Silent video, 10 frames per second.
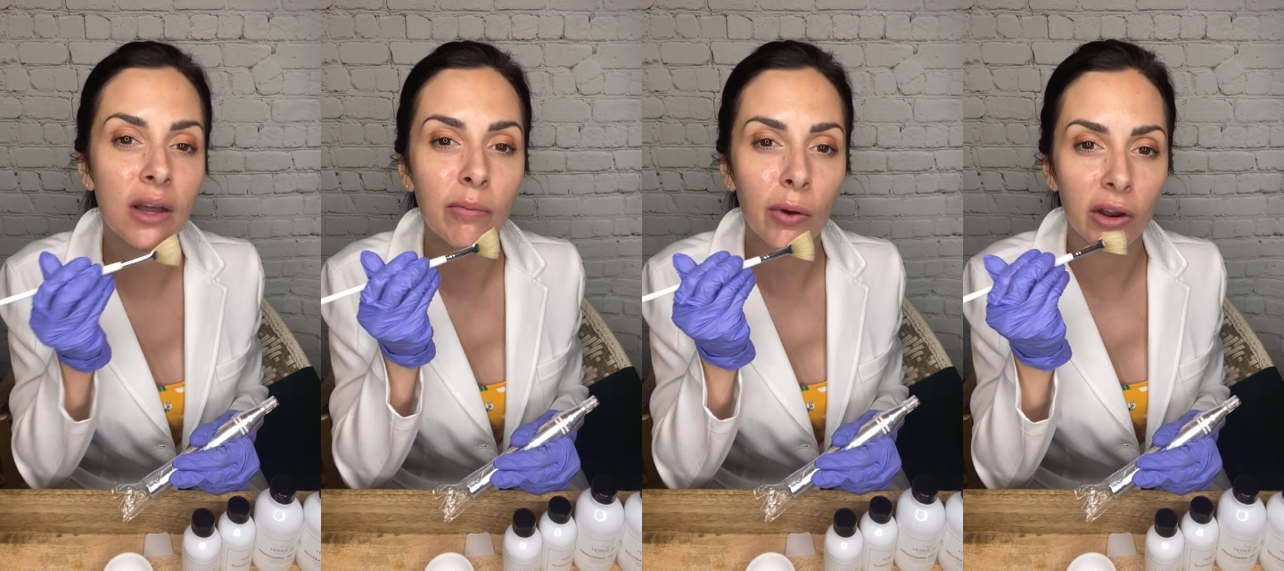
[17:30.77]

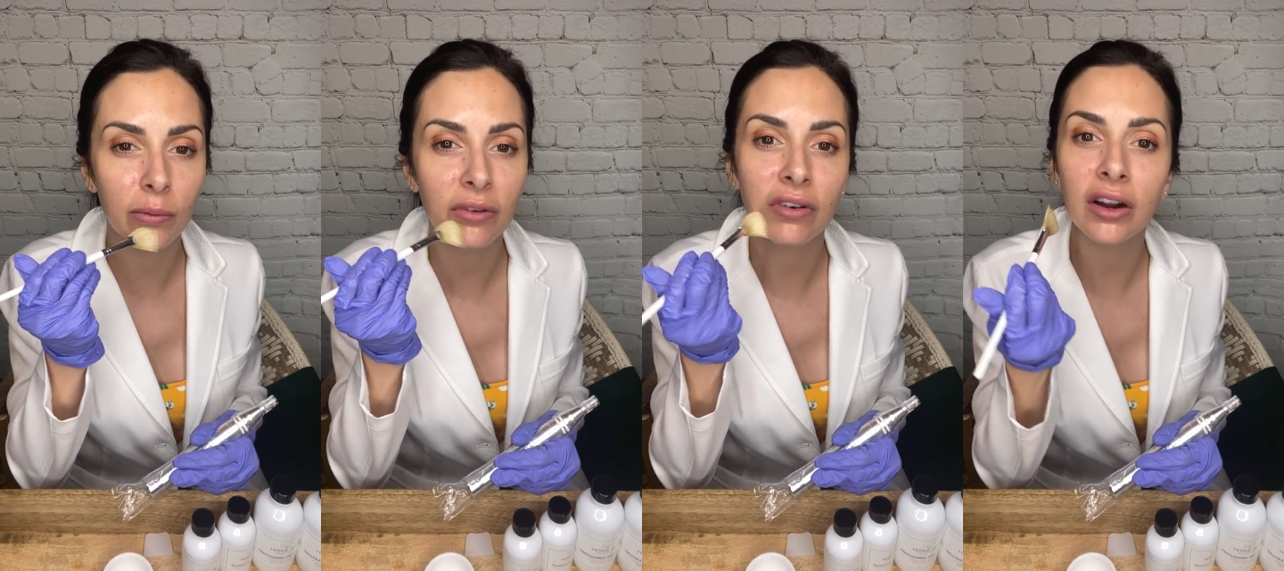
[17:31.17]
I'm going to
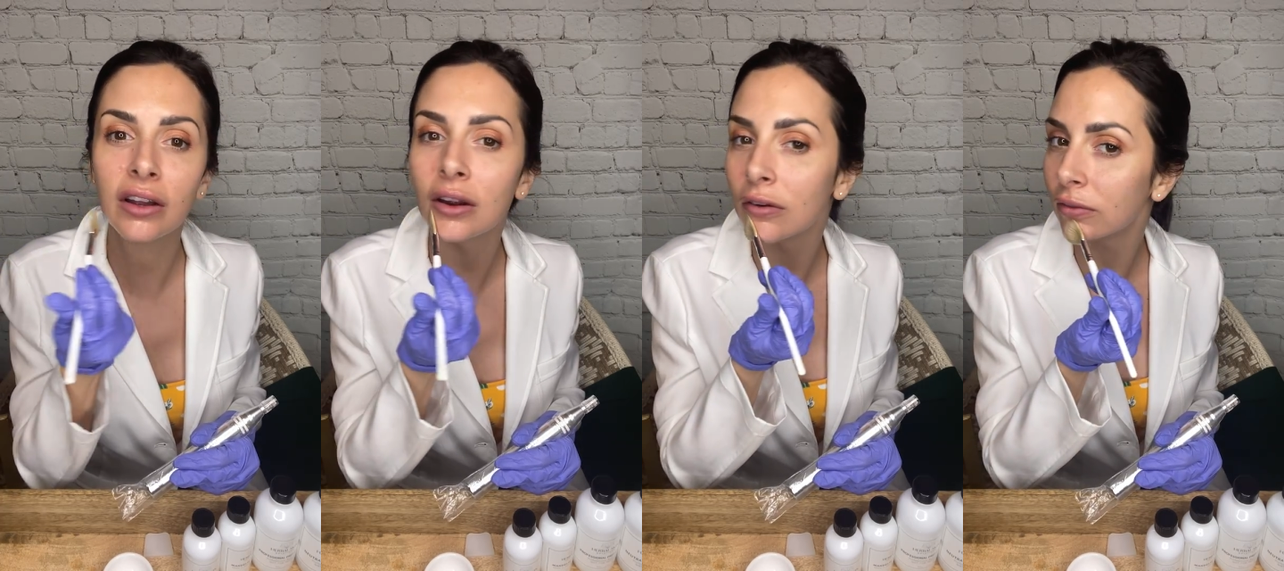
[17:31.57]
be very
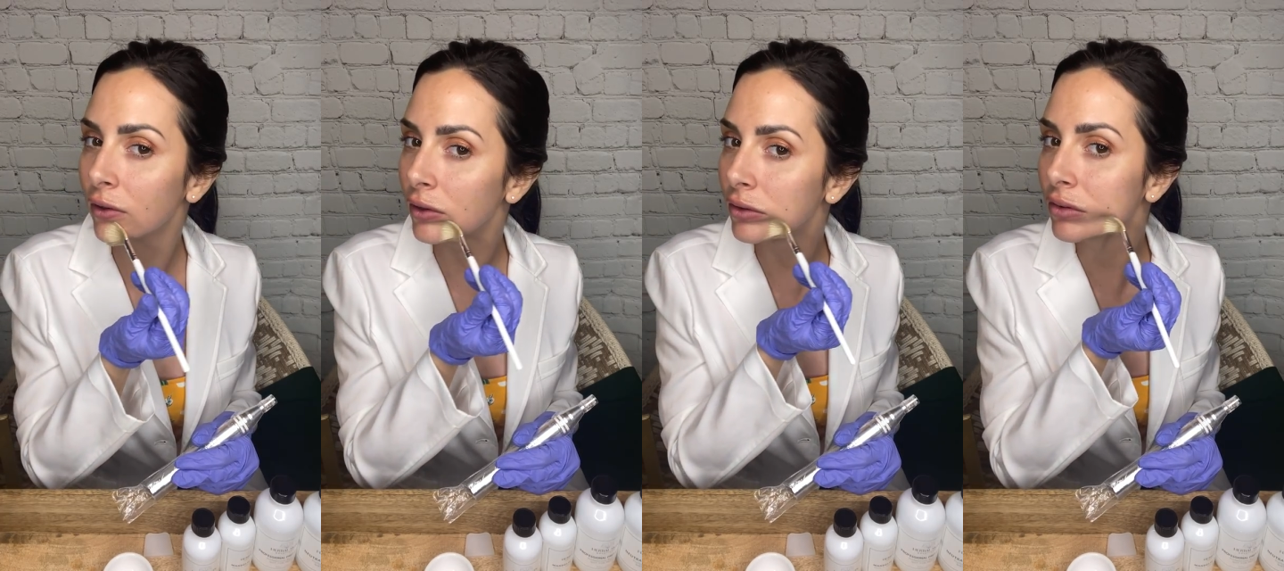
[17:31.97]

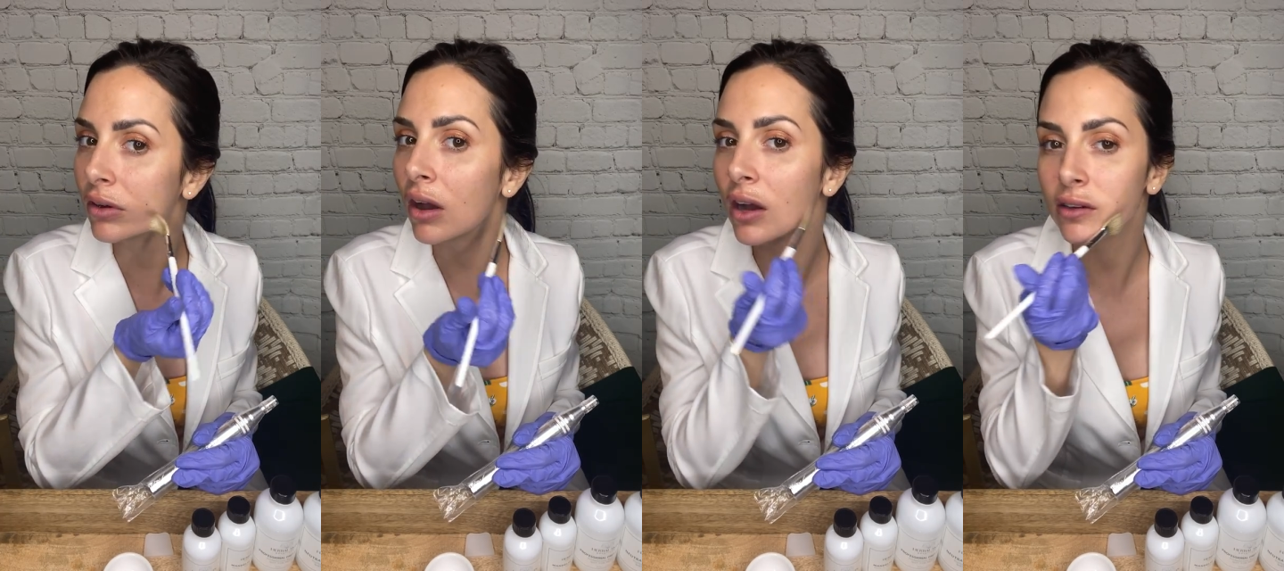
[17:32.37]
careful
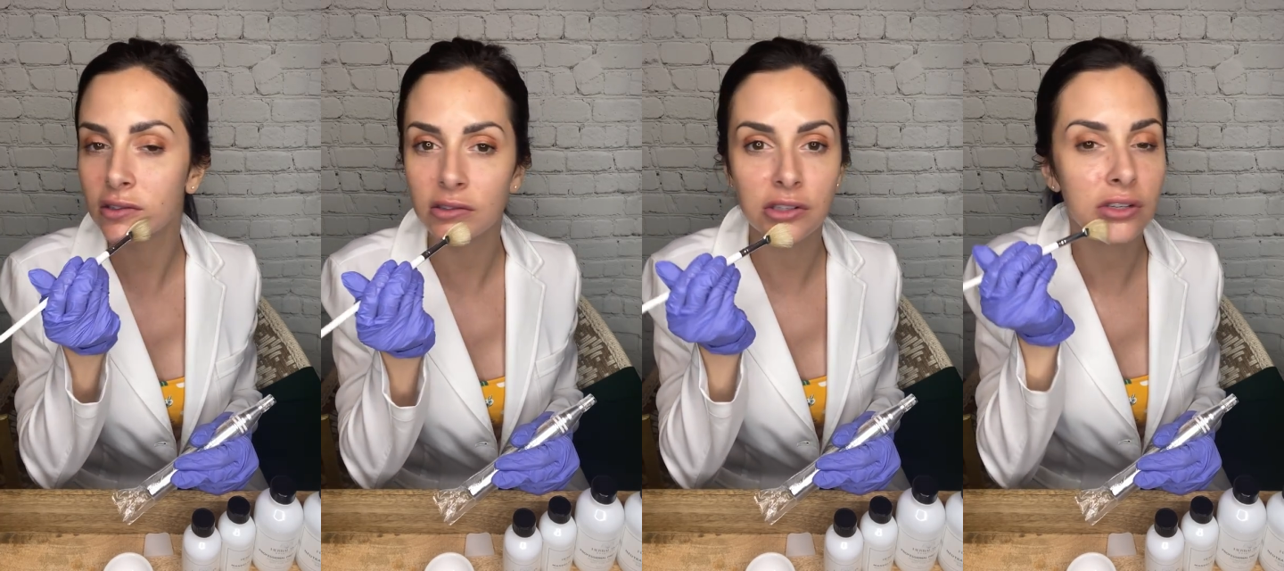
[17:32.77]
not
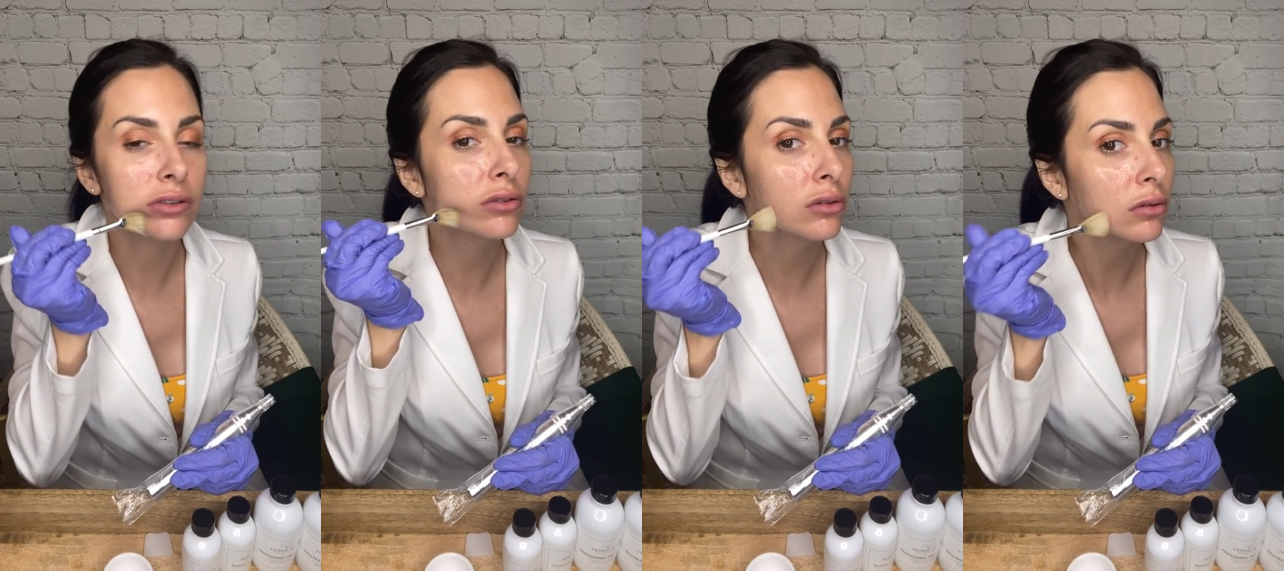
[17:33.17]

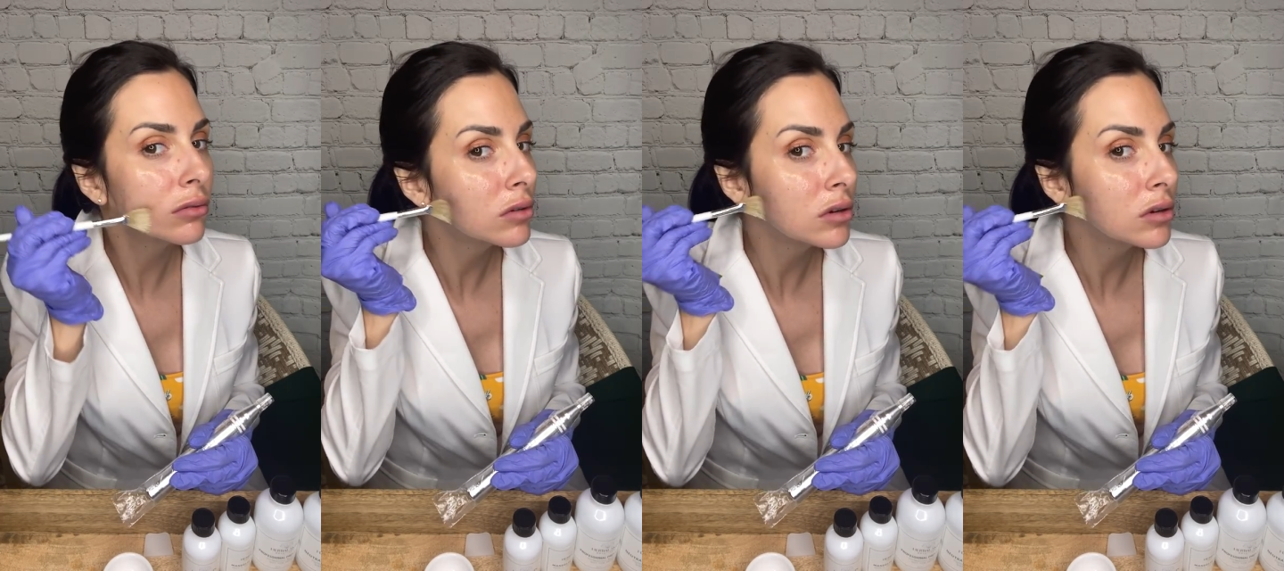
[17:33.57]
to